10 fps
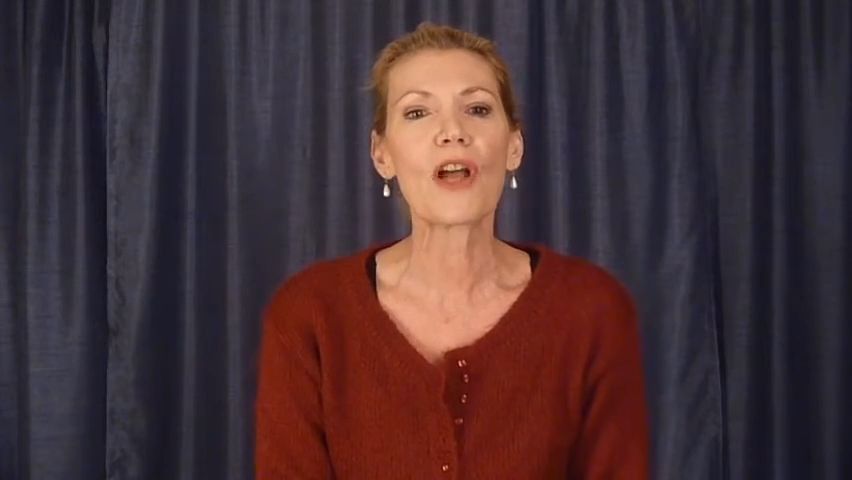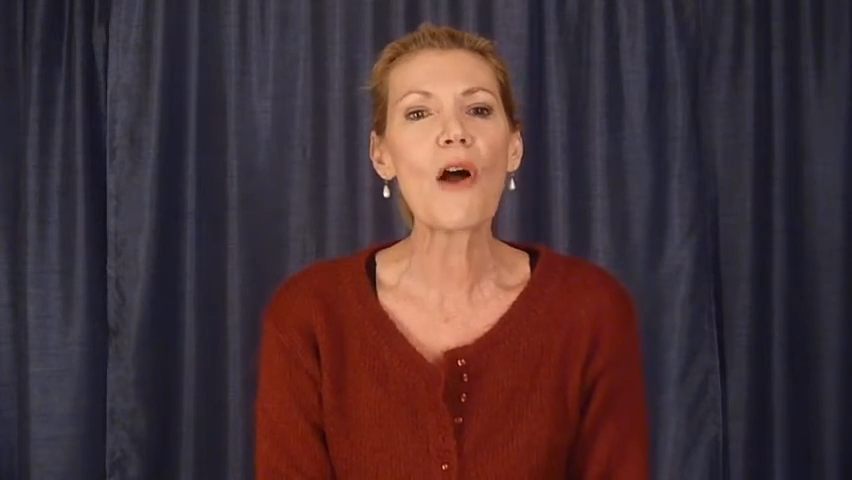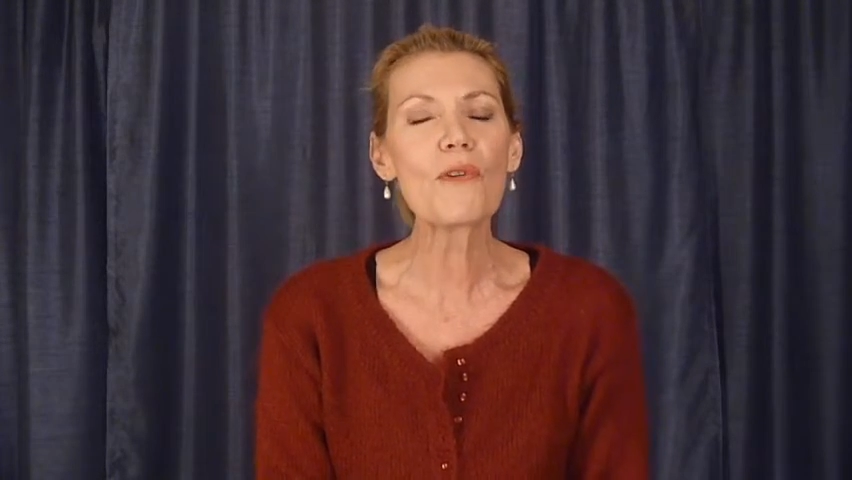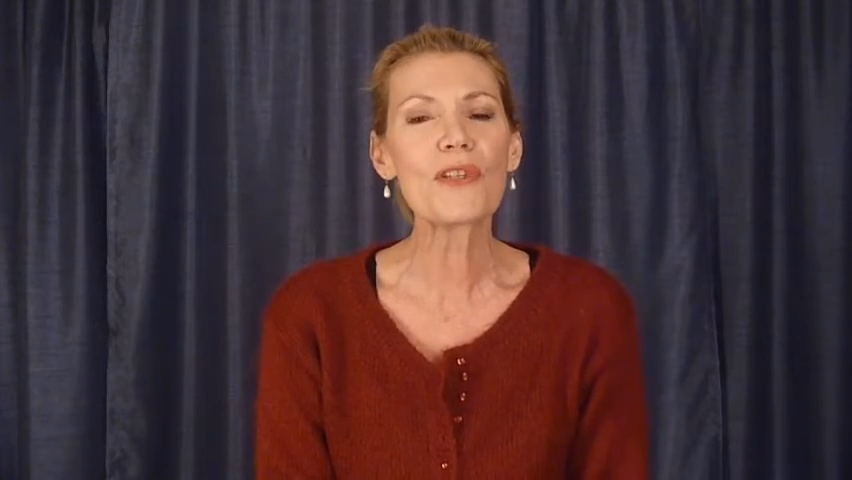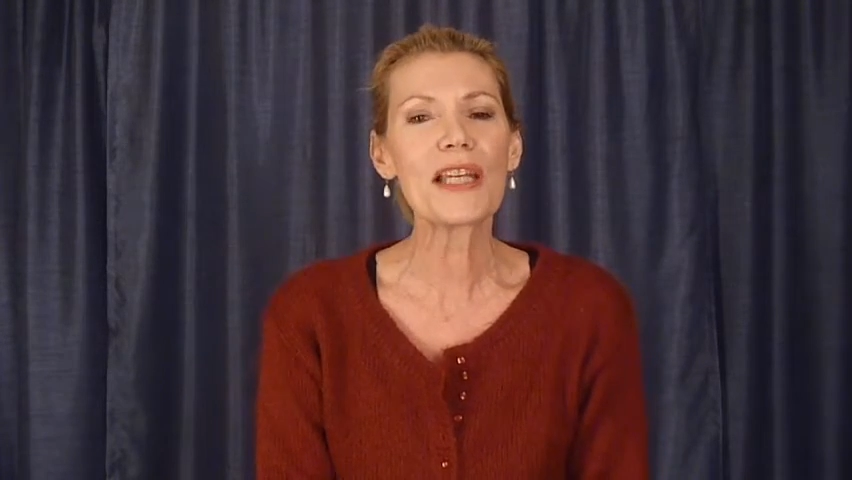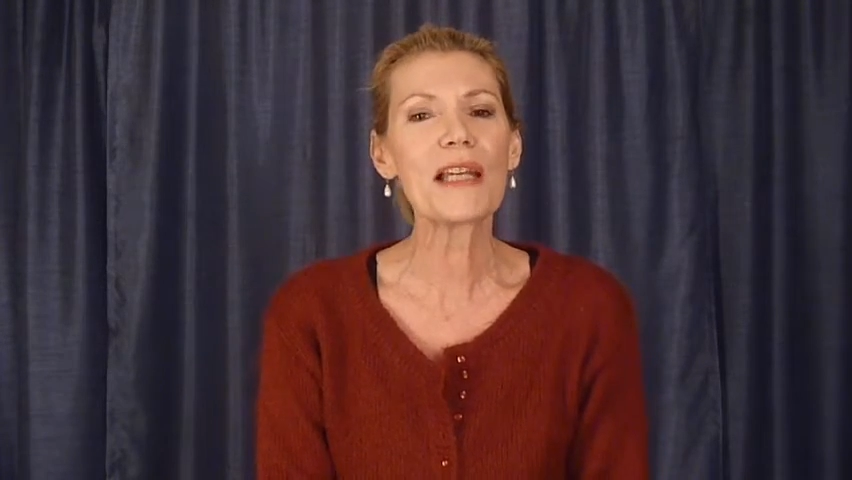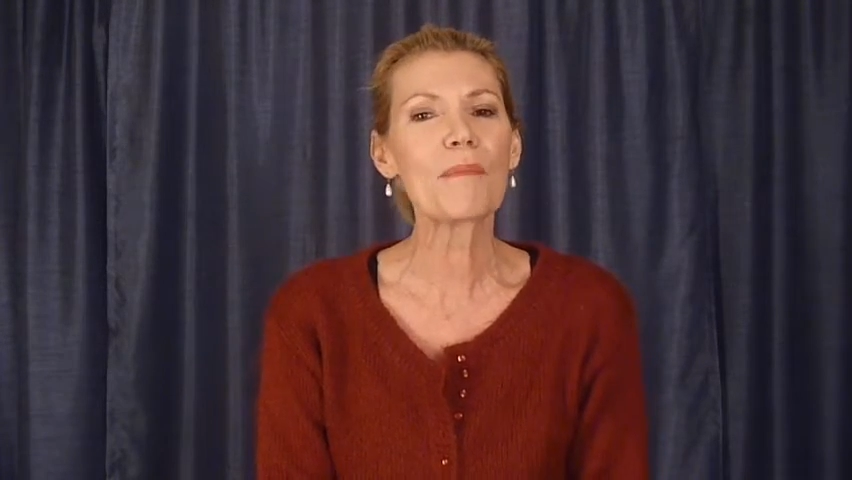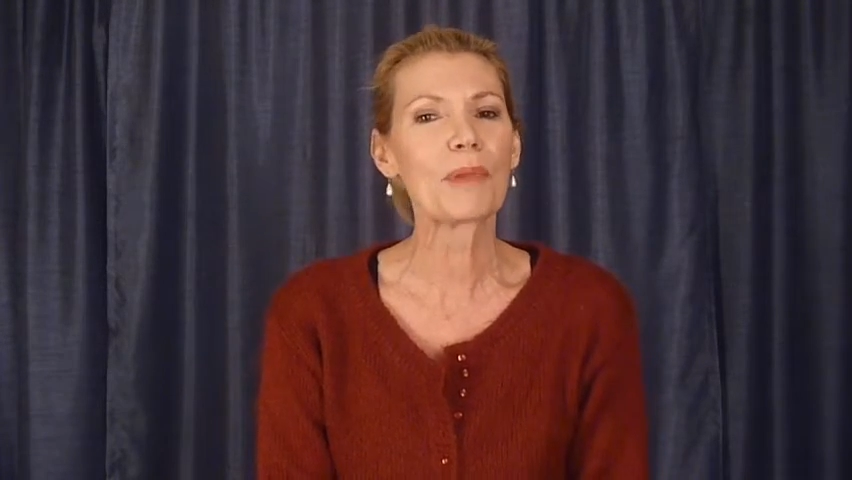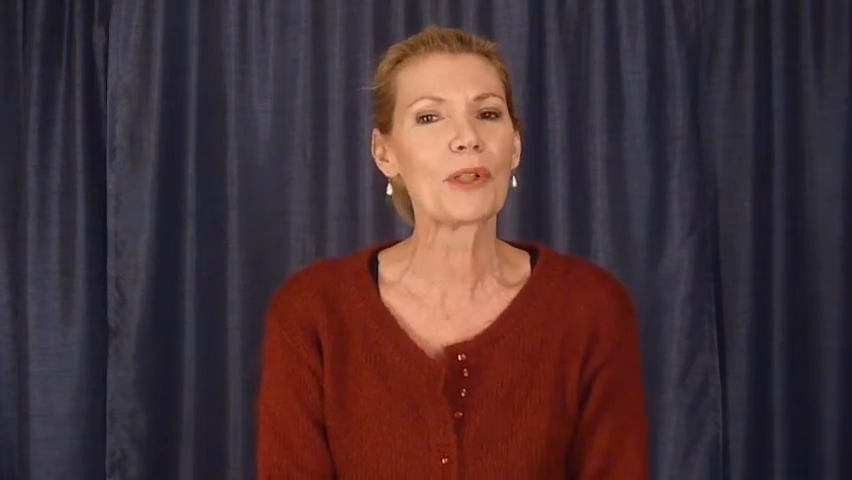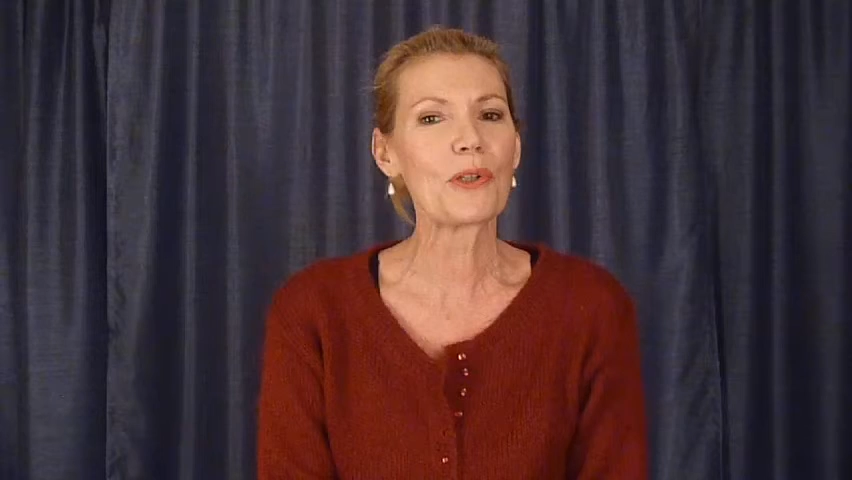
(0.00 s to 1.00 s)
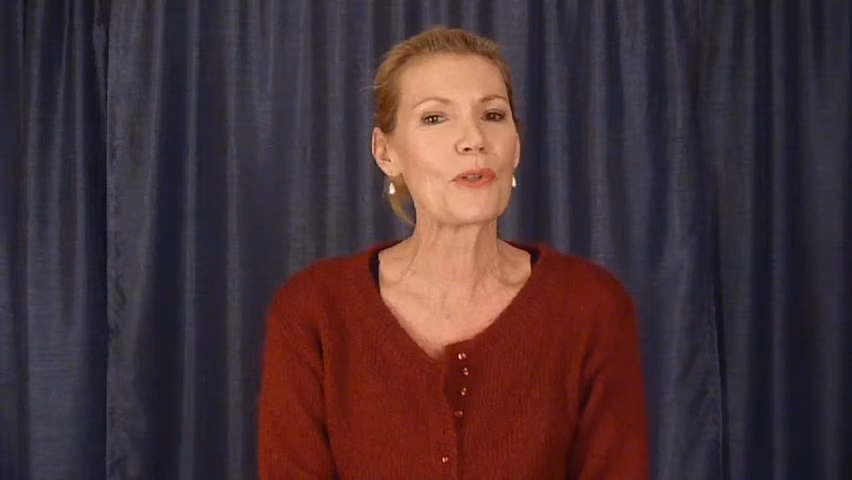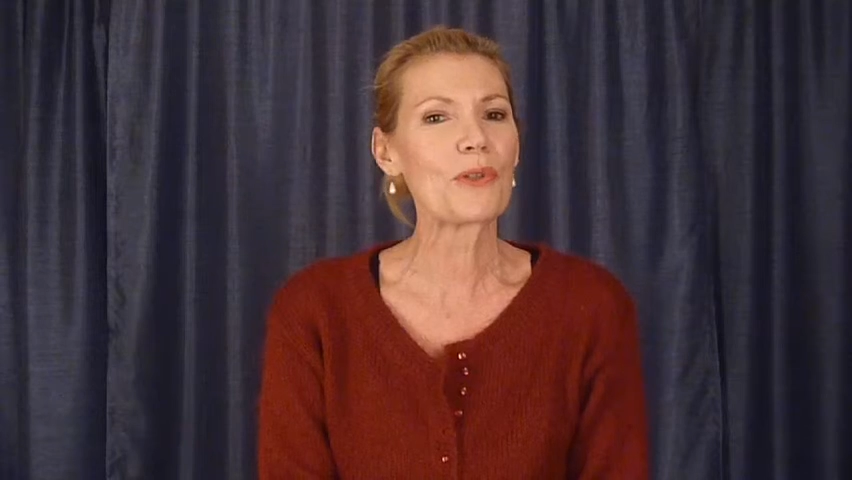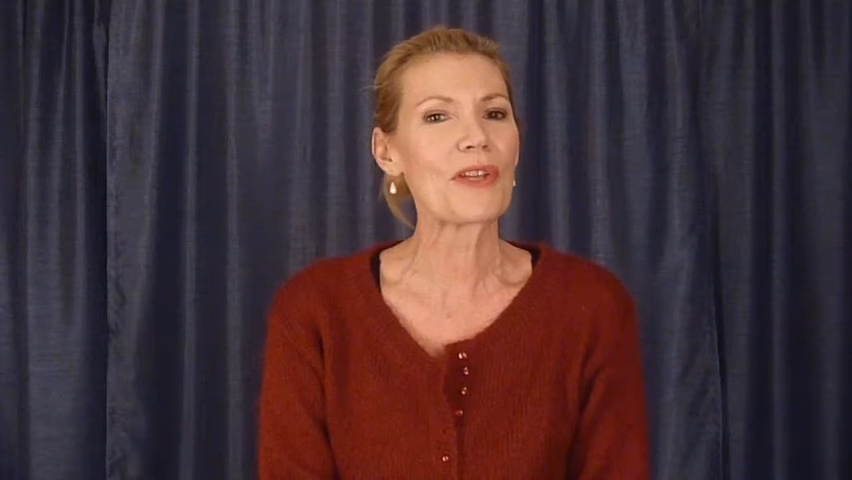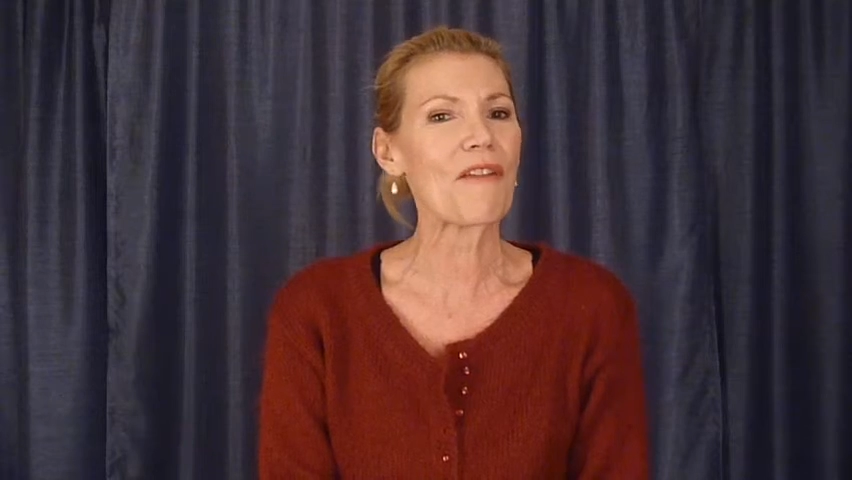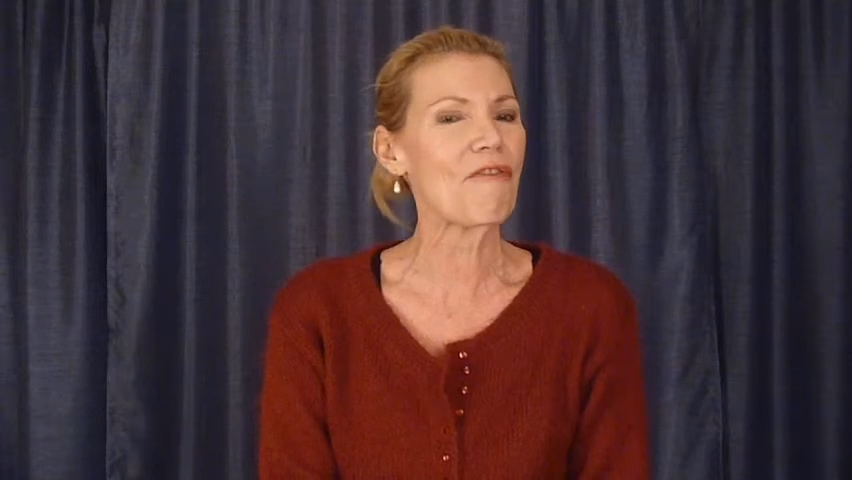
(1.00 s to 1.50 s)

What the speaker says: cozy blues